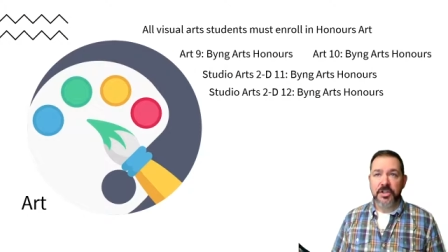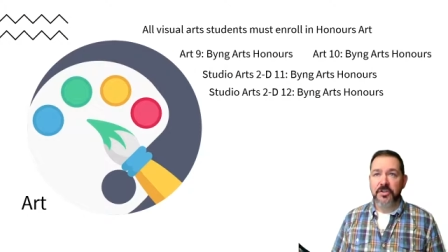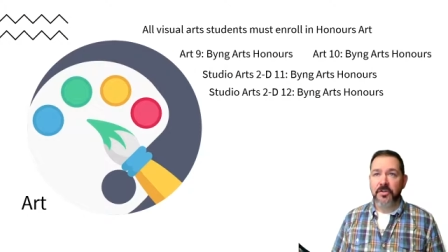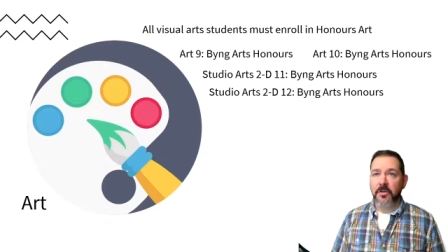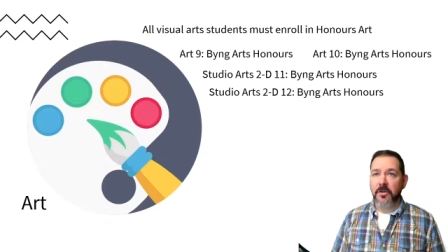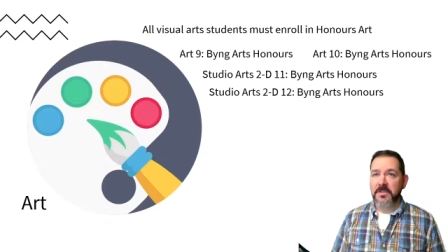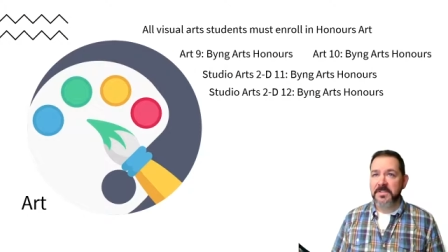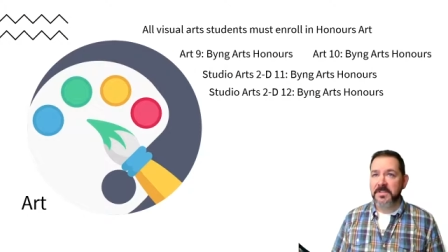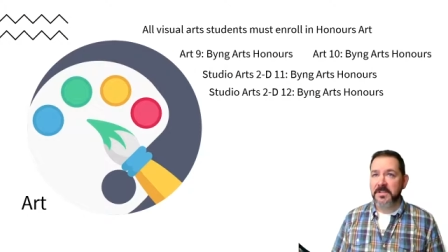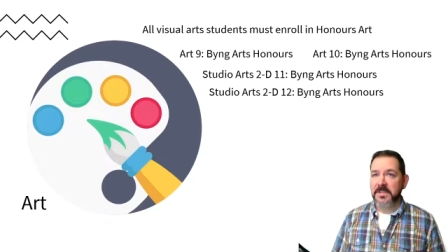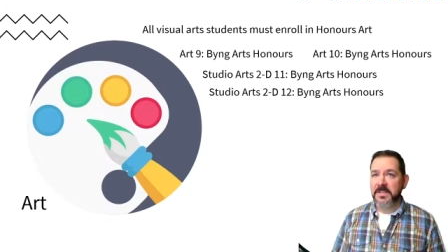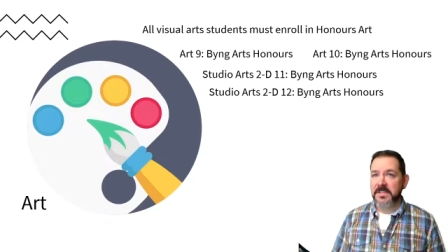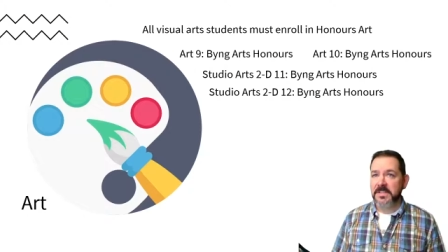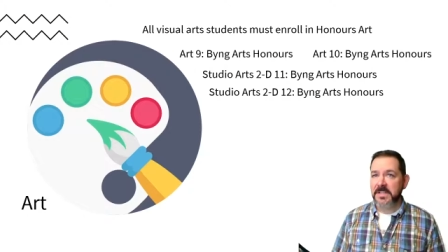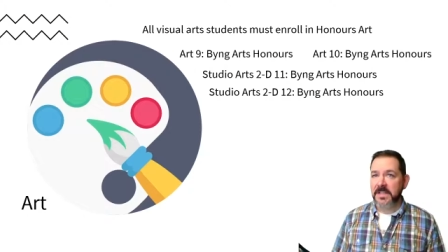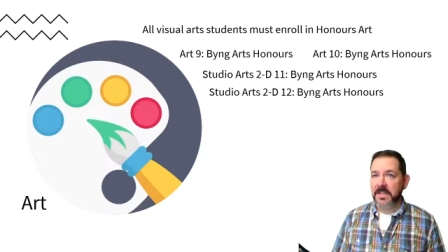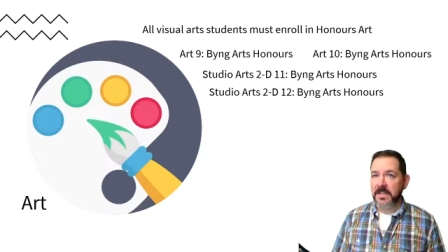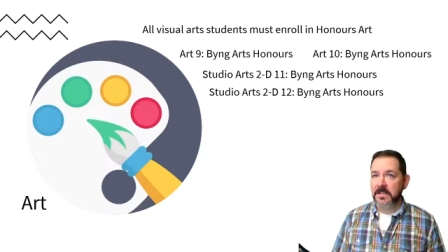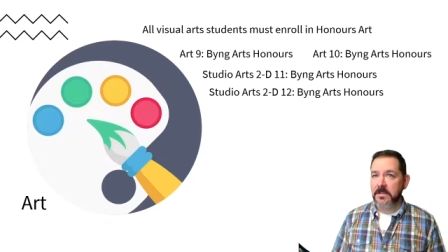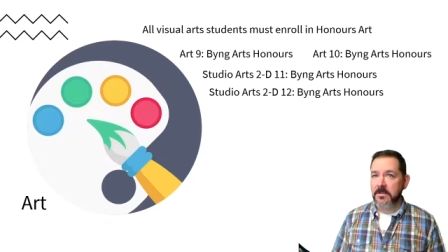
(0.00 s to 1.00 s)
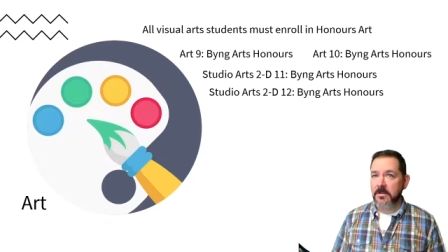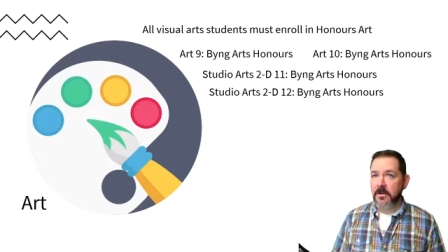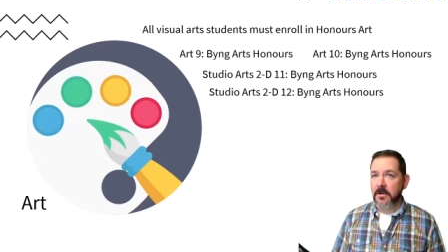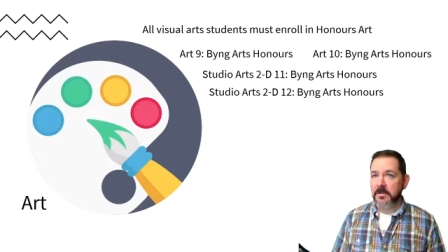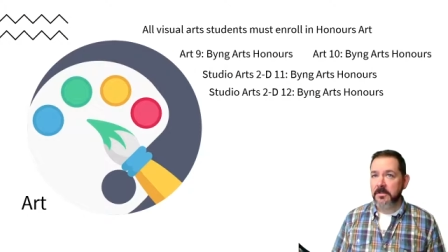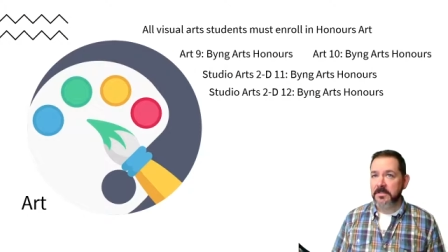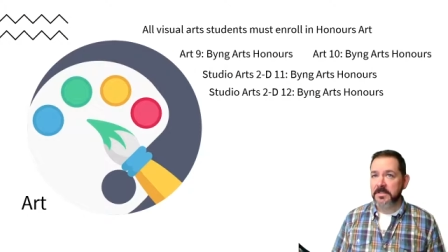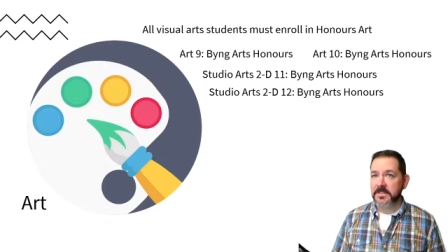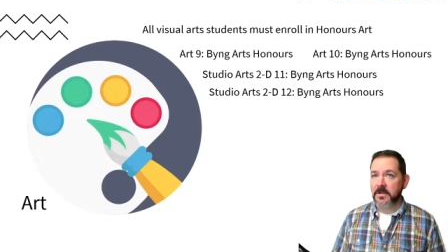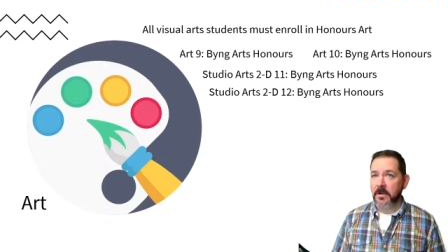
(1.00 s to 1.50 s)
You're also going to take
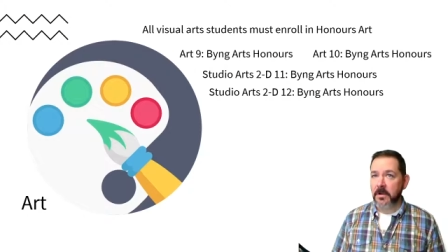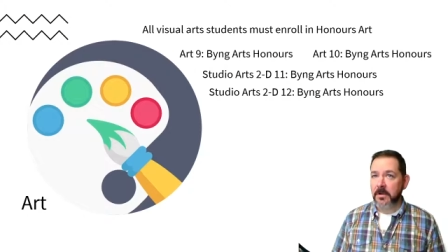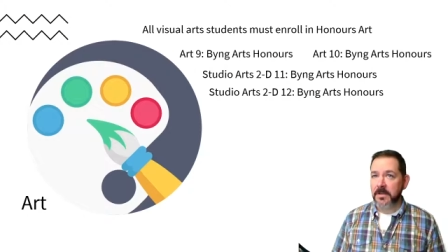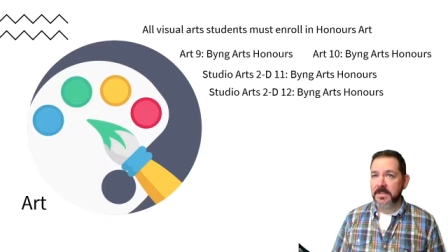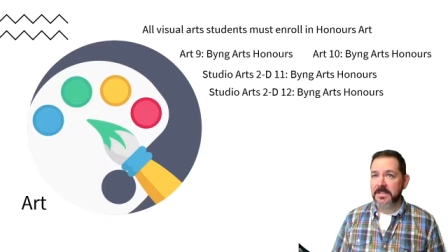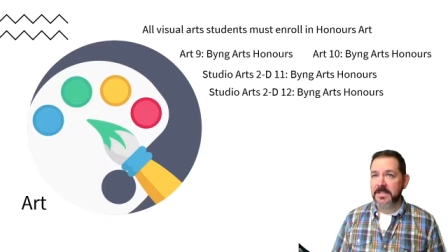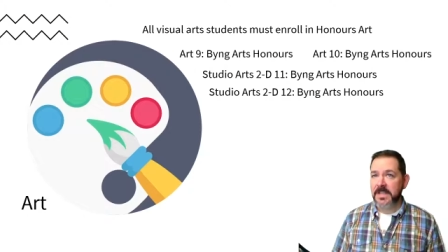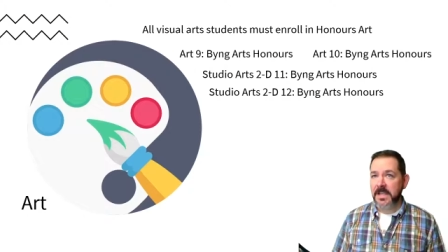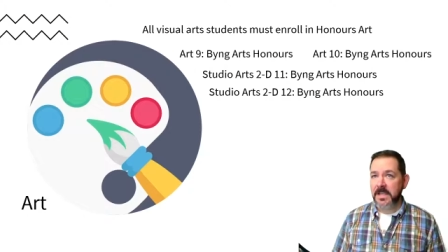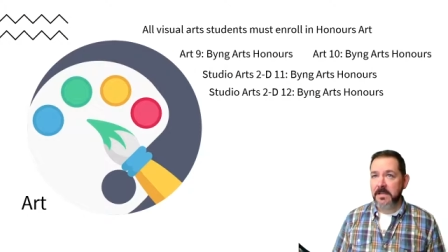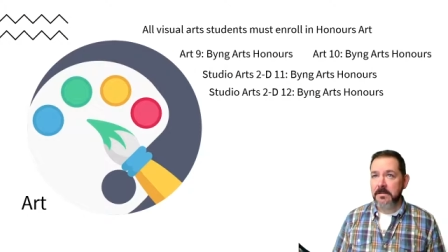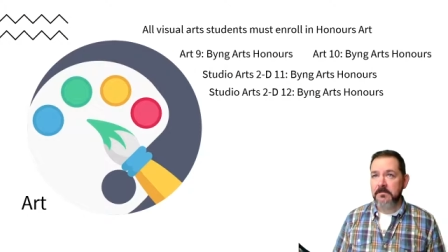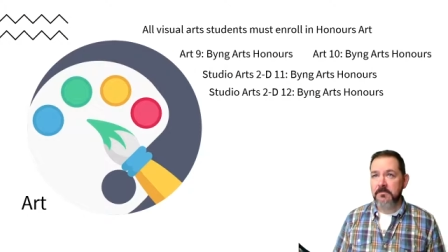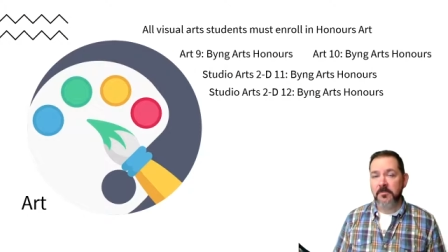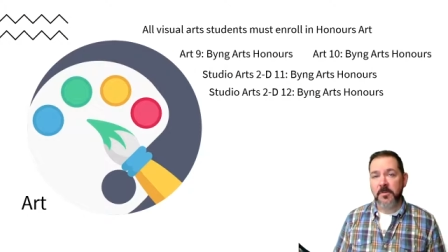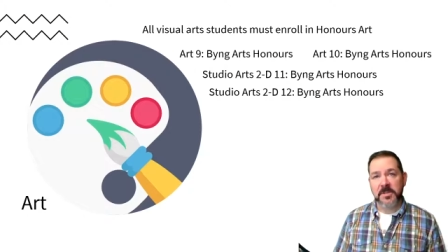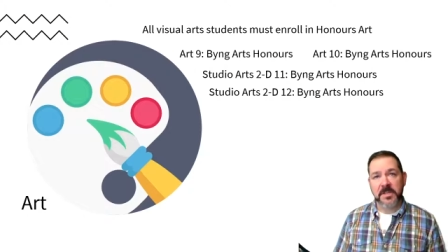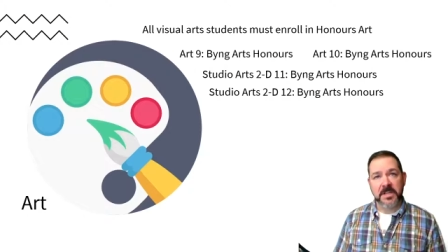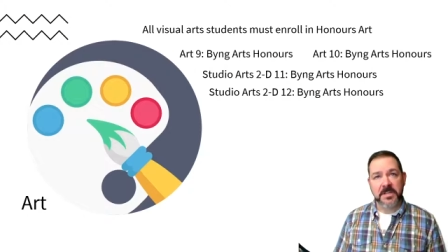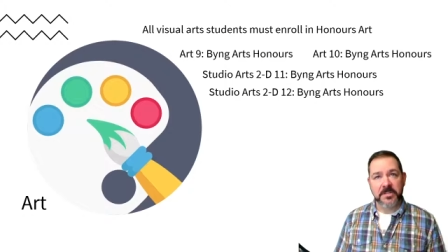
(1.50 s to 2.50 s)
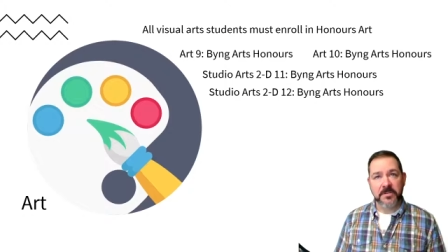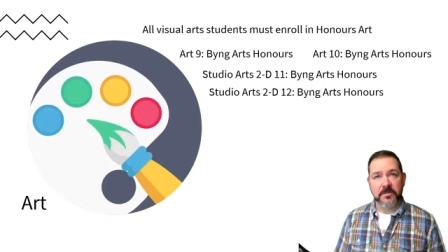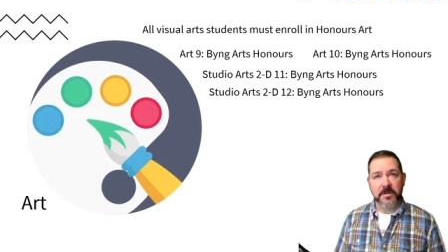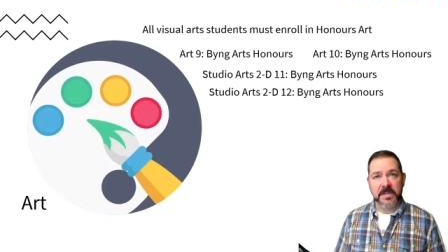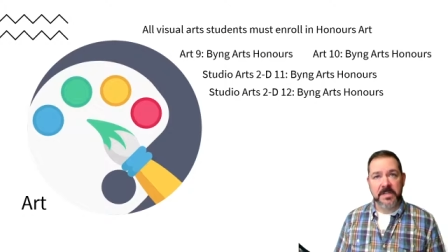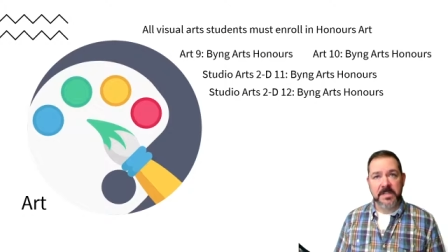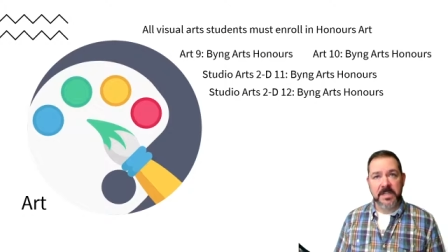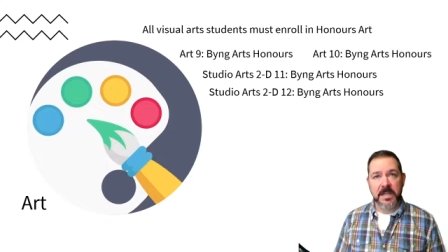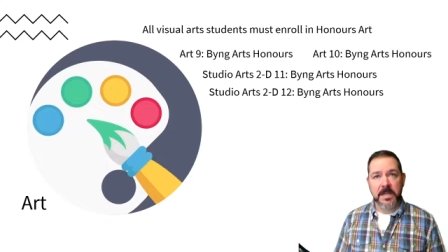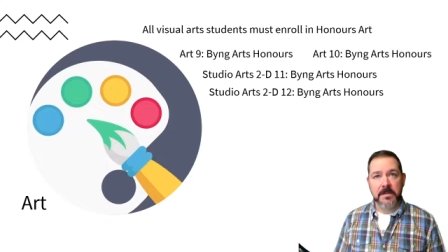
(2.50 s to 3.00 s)
honors art 10 when you get to
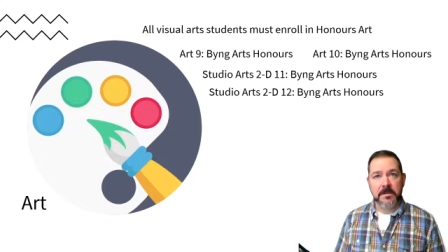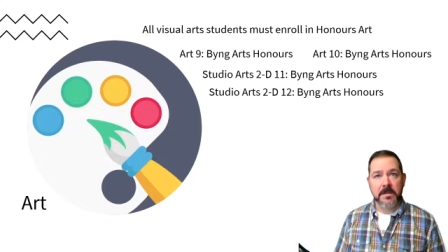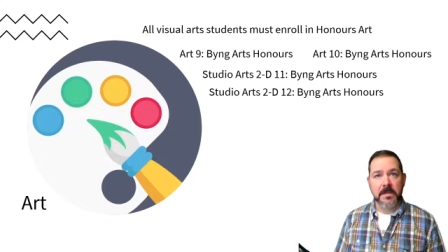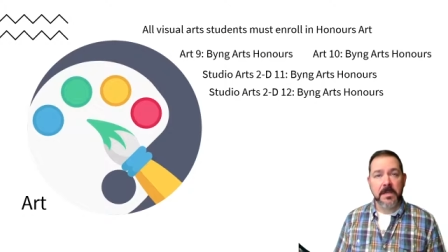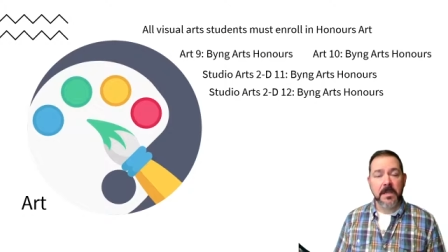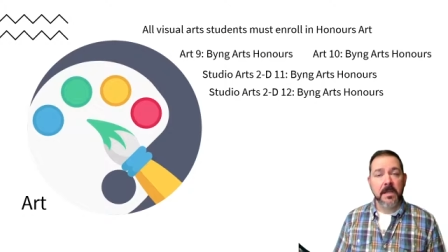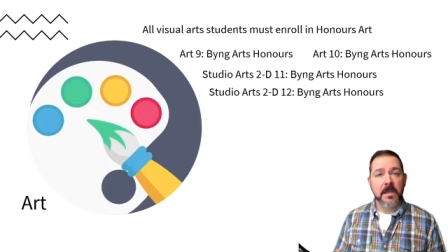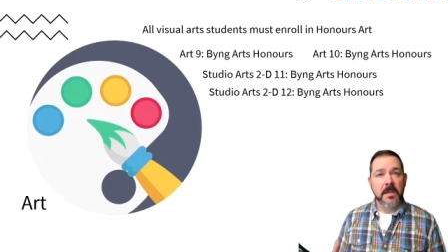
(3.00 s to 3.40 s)
grade 10.